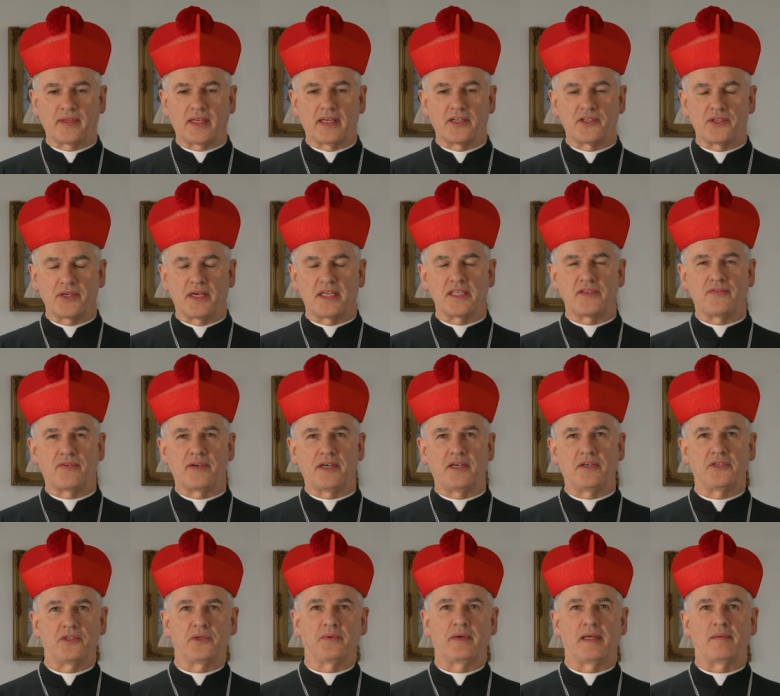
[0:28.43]

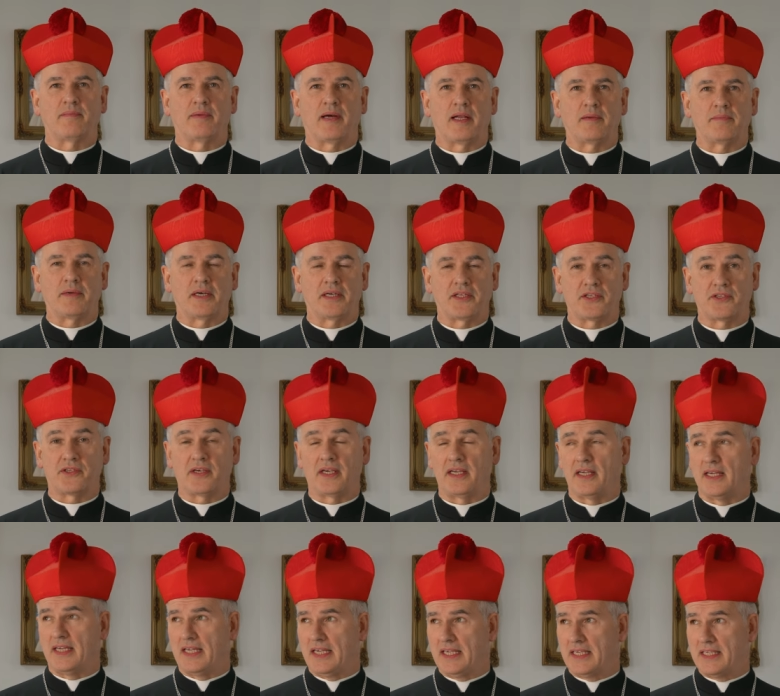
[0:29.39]
transferred to El Palmar de
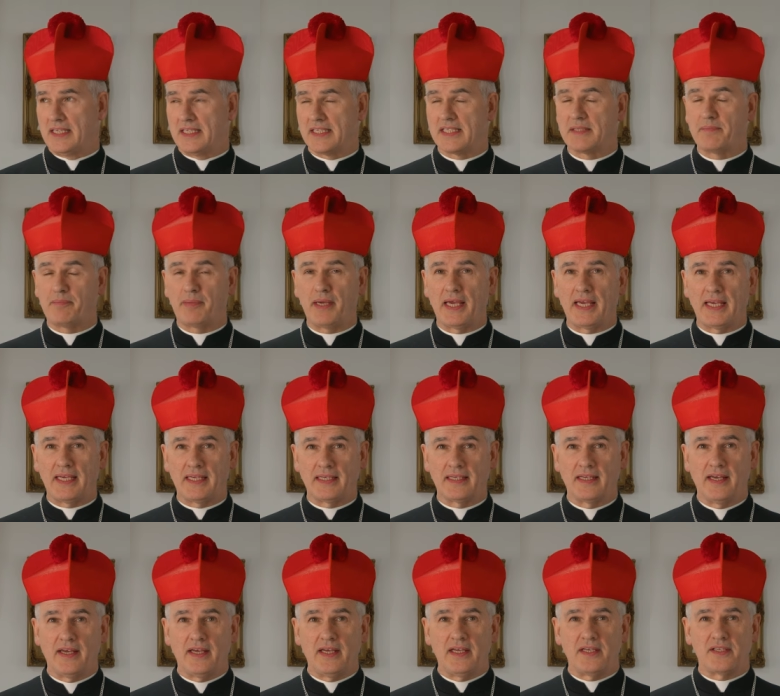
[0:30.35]
Troya in
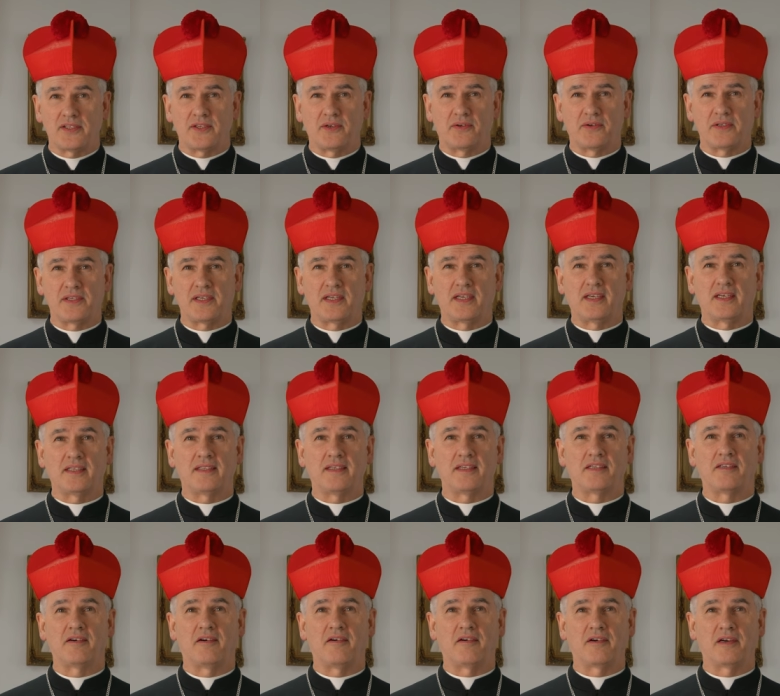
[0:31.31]
Spain. So there's a lot to
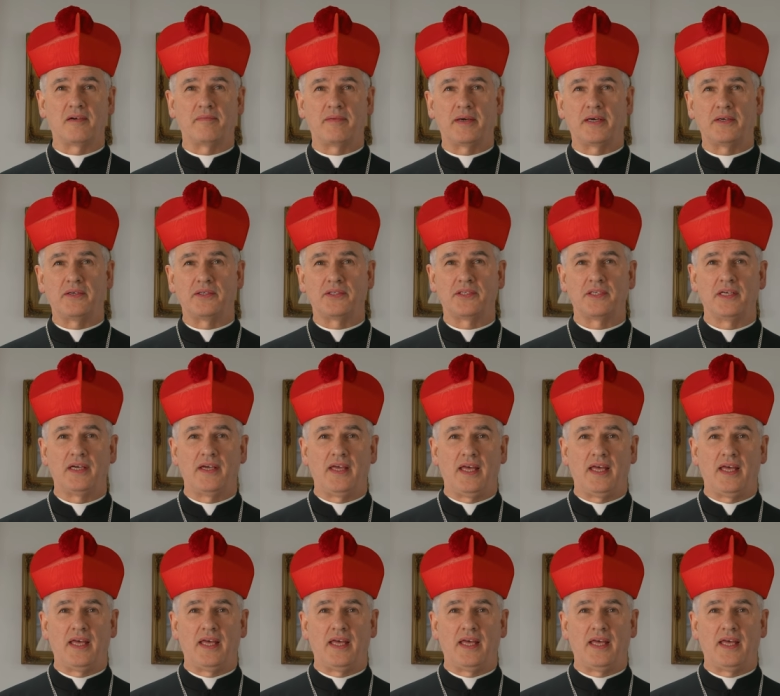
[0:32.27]
talk about.